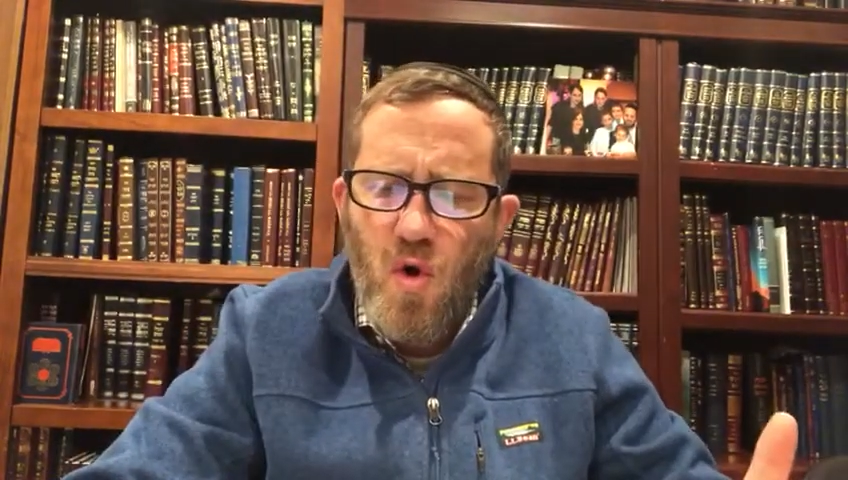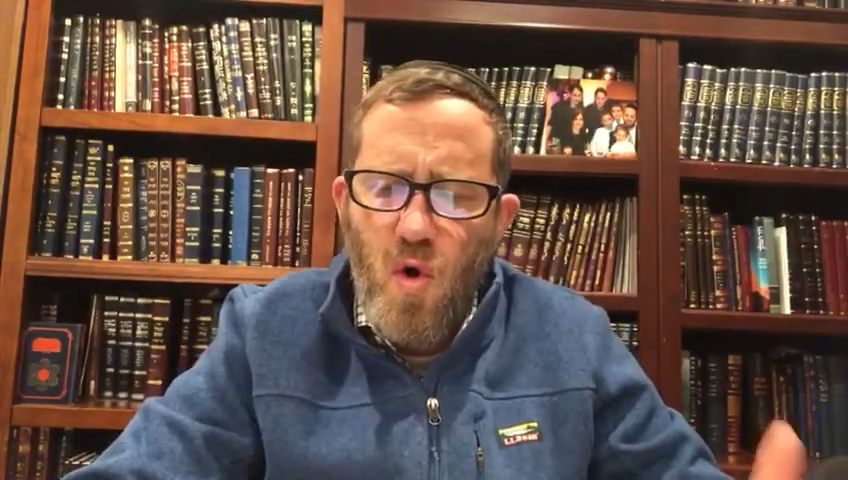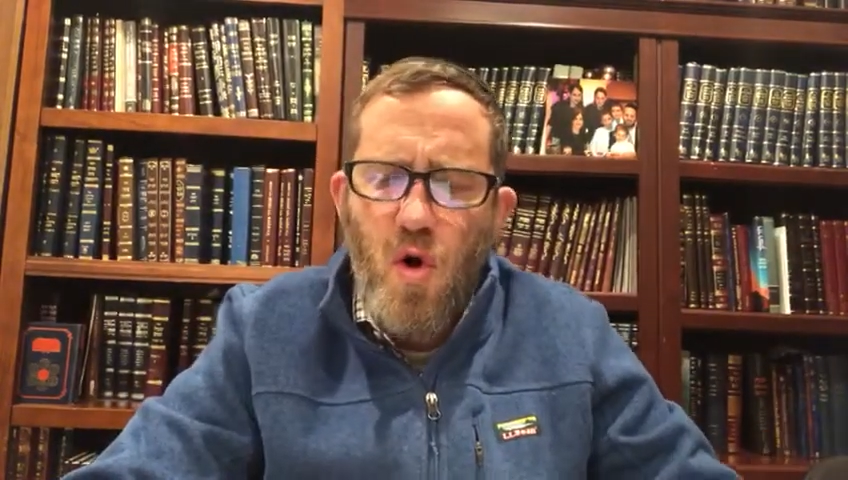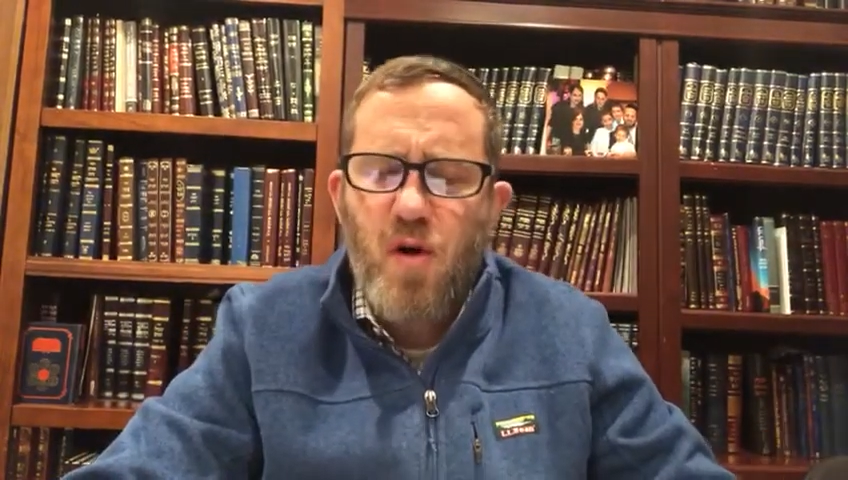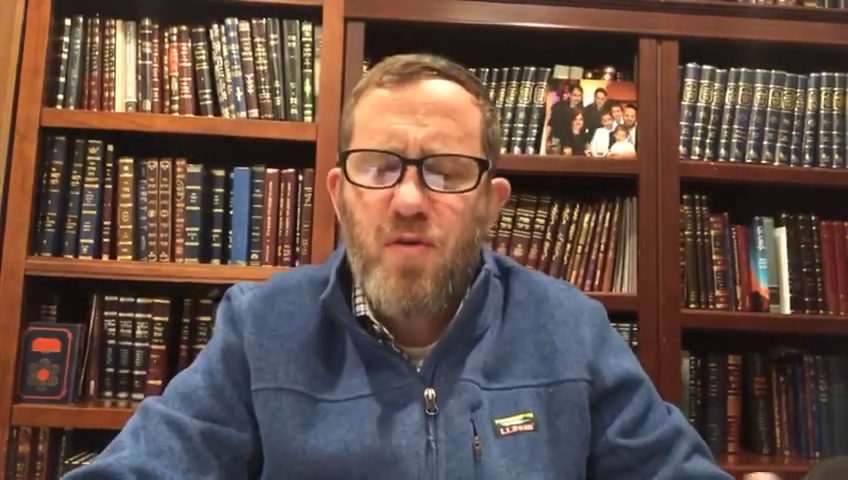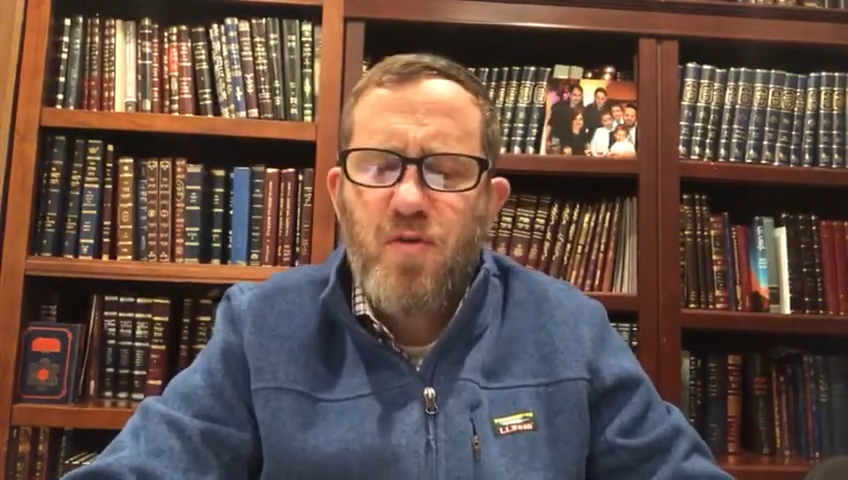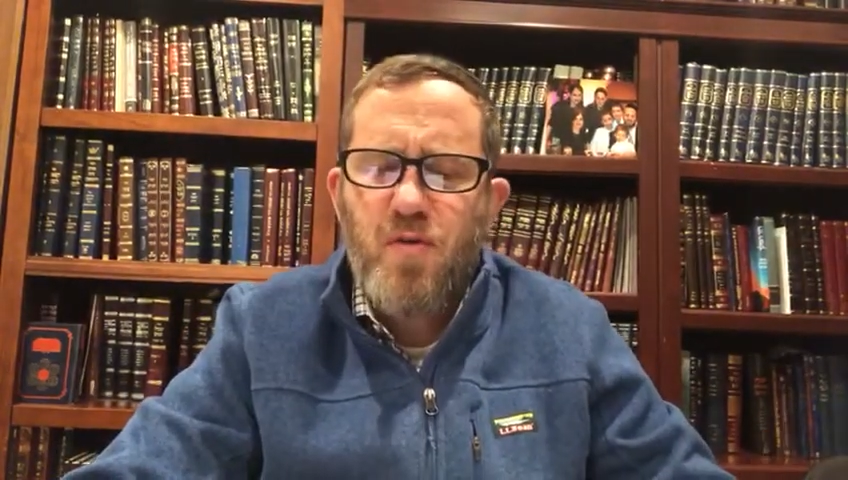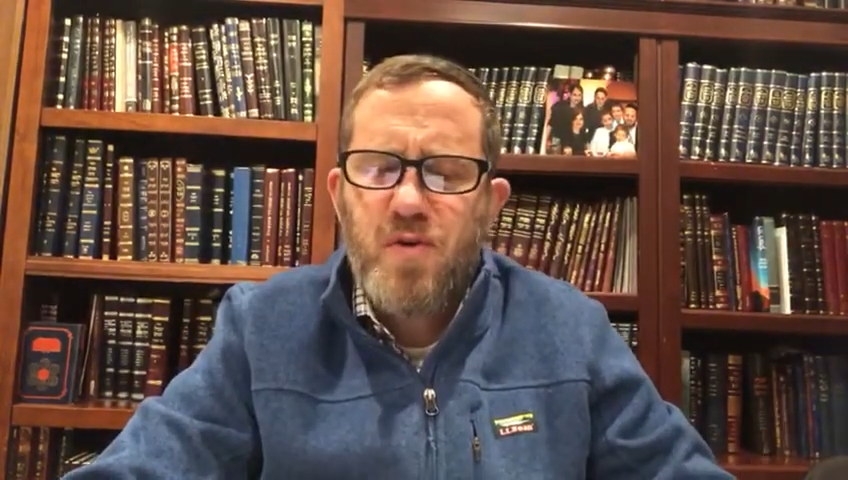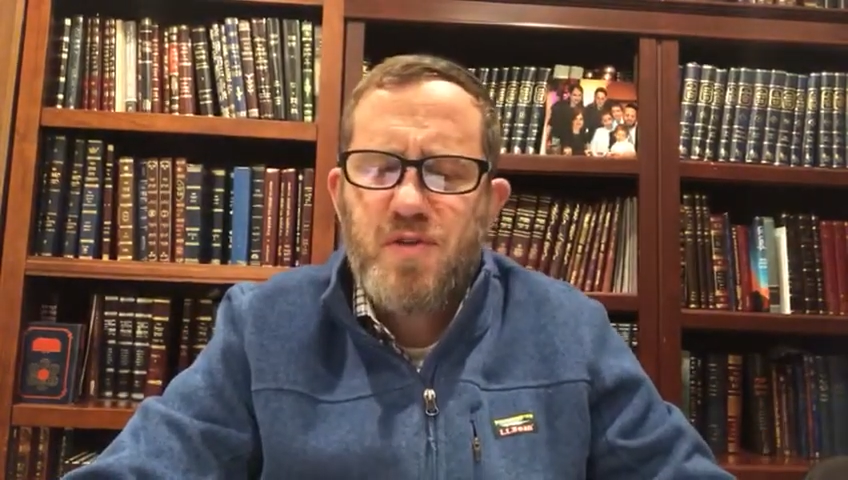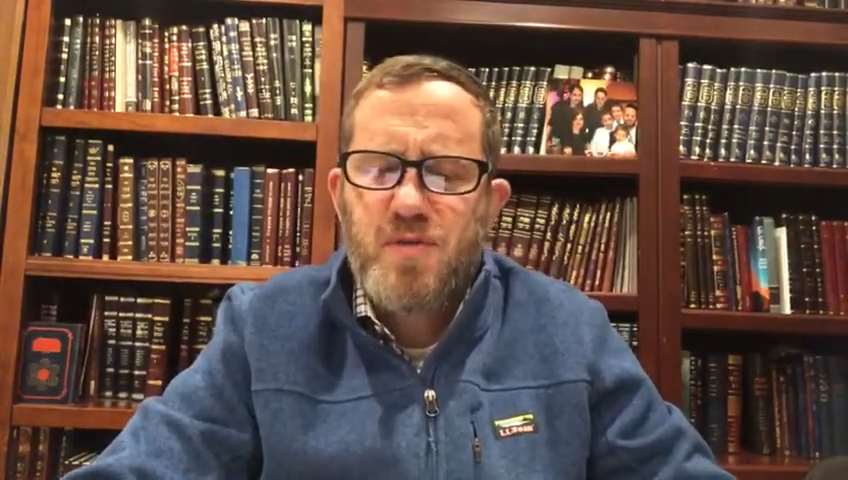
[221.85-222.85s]
All their
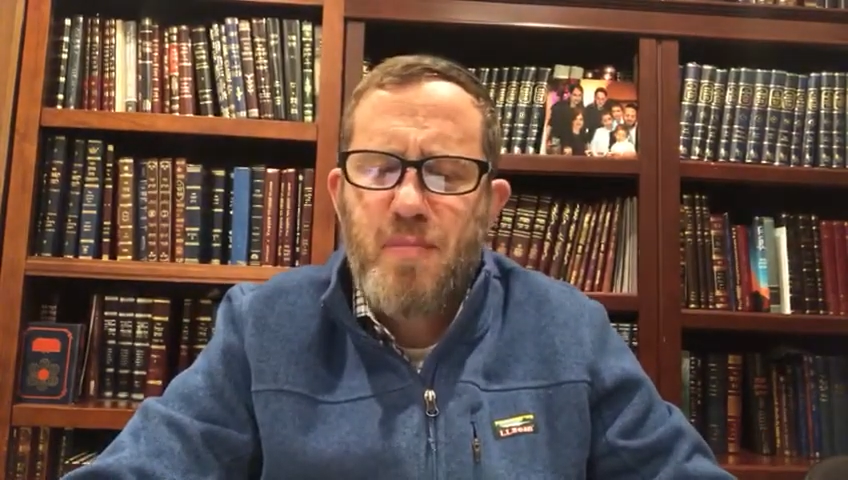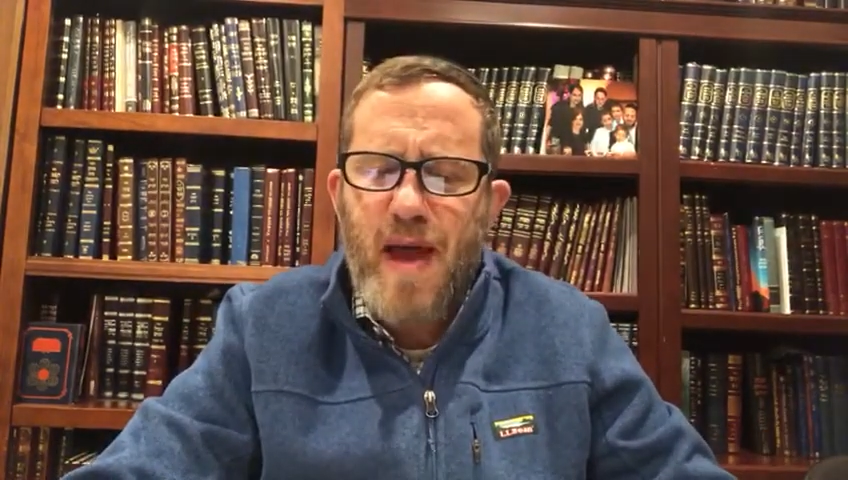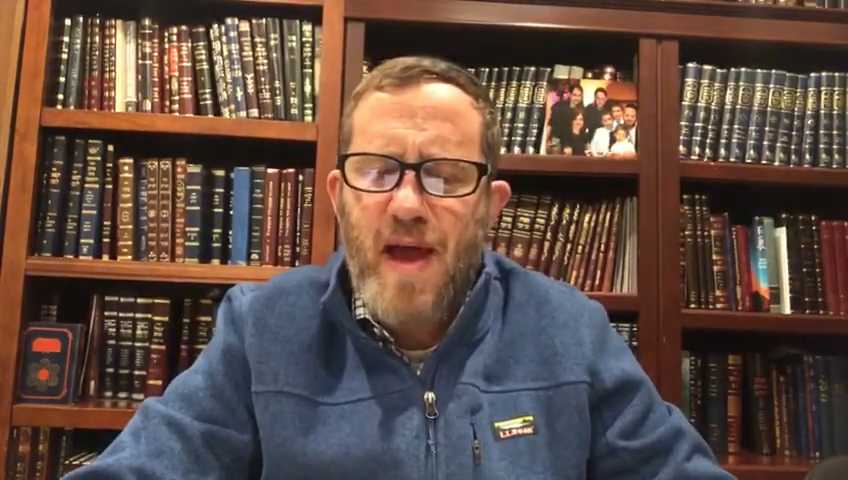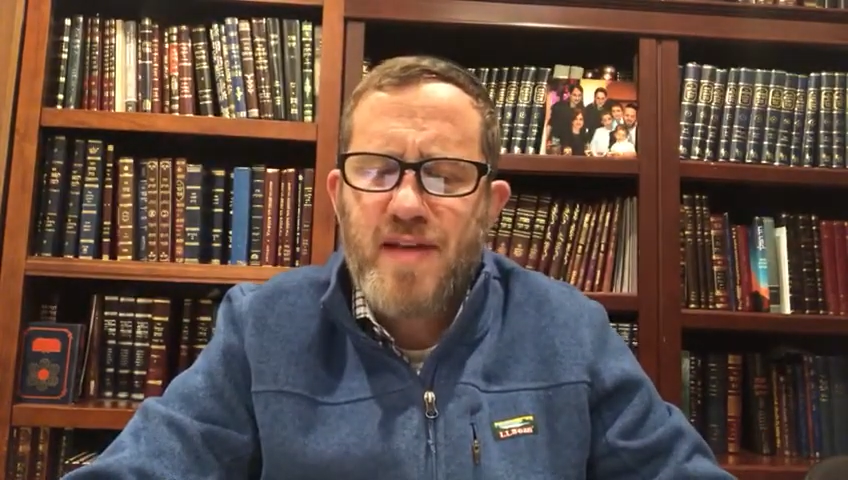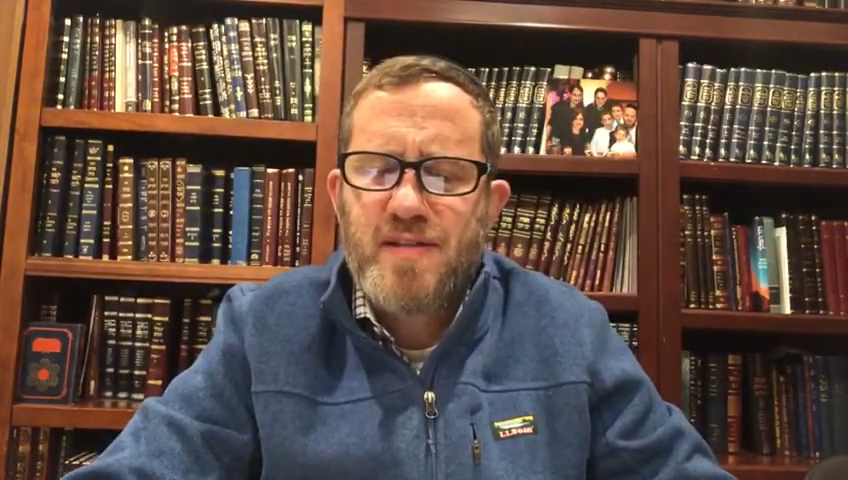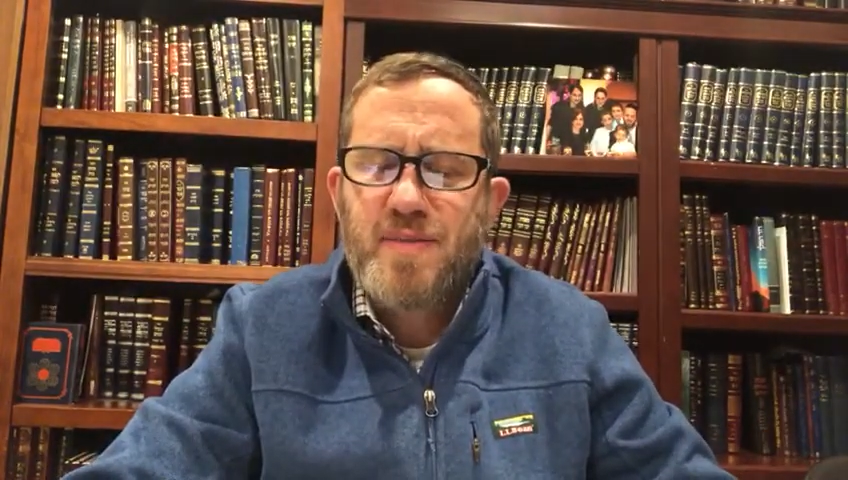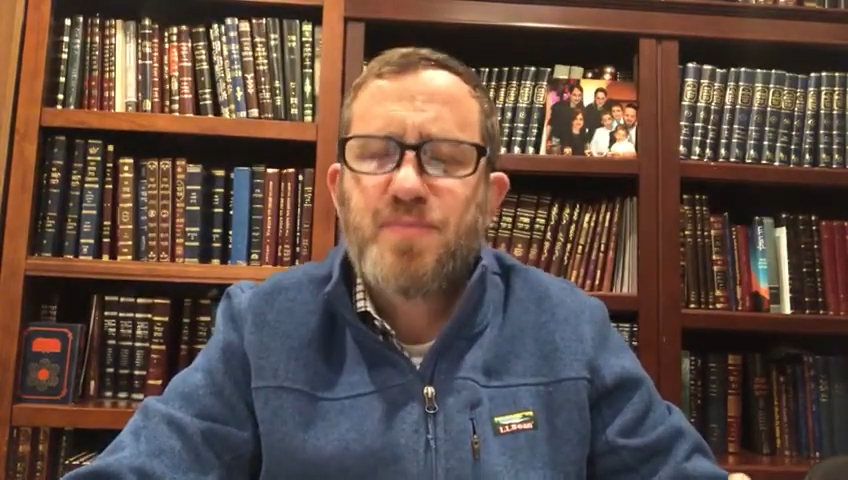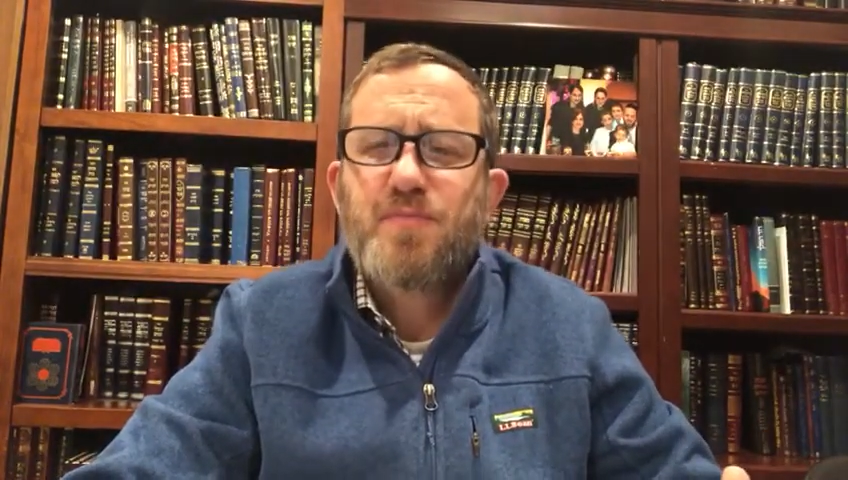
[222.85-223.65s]
forces pass,